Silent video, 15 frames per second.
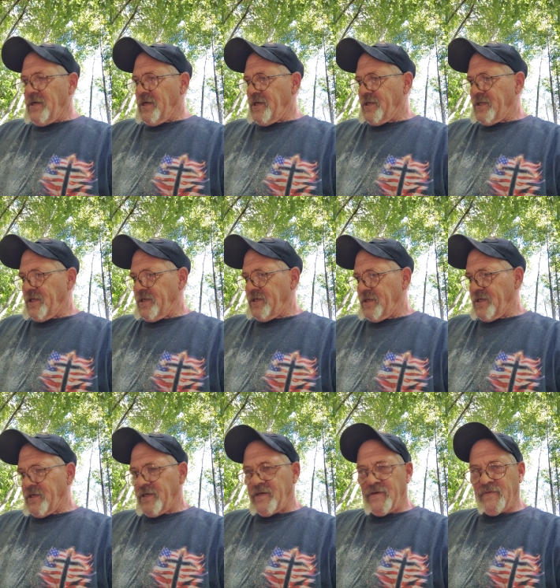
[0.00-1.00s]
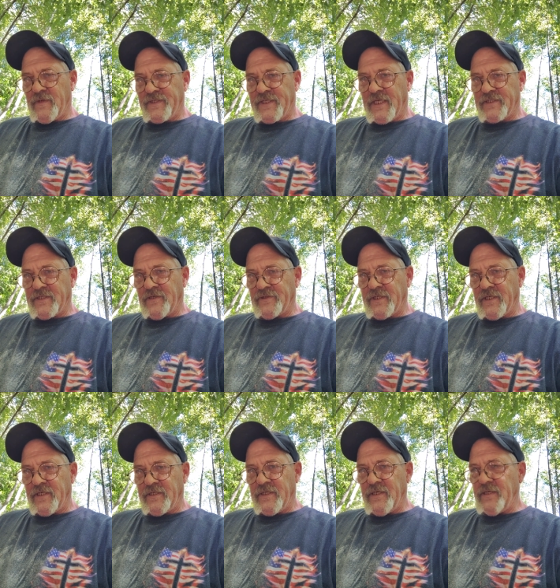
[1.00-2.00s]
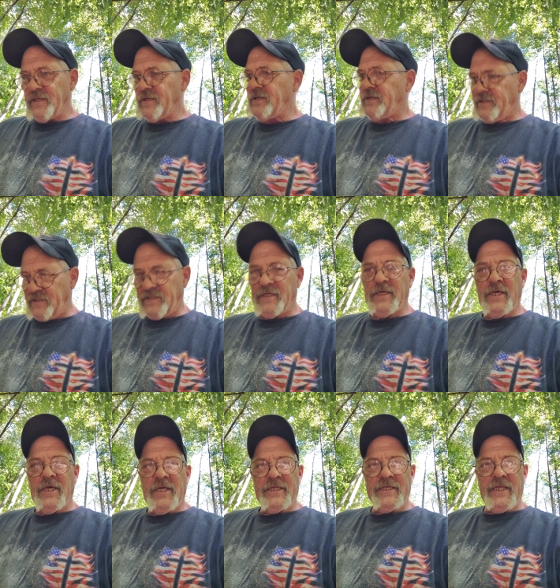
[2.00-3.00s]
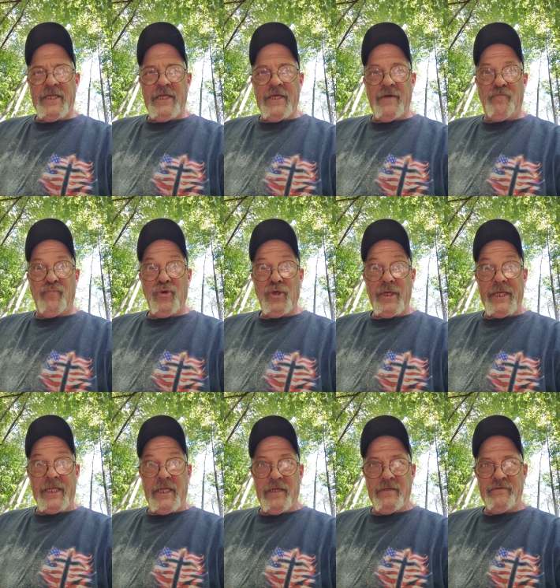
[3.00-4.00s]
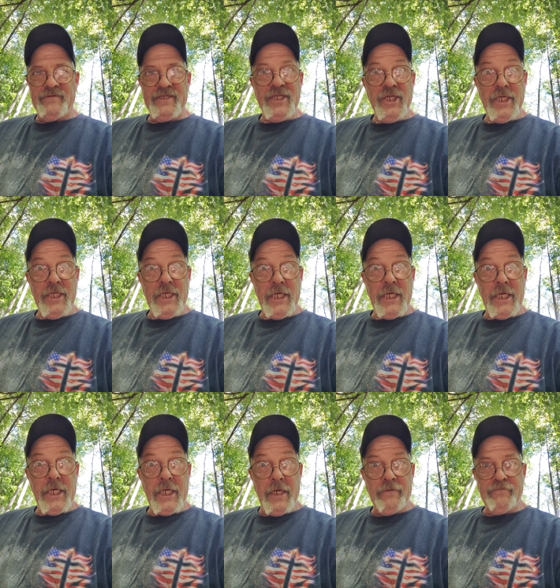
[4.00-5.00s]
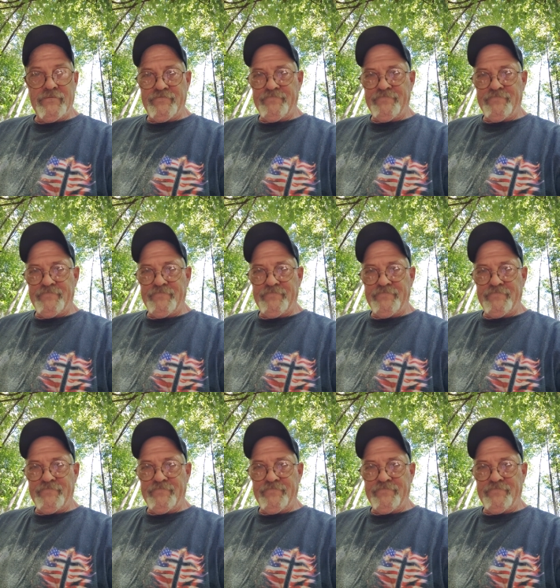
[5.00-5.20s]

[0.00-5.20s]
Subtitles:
and then once that's all done, yeah buddy, yeah,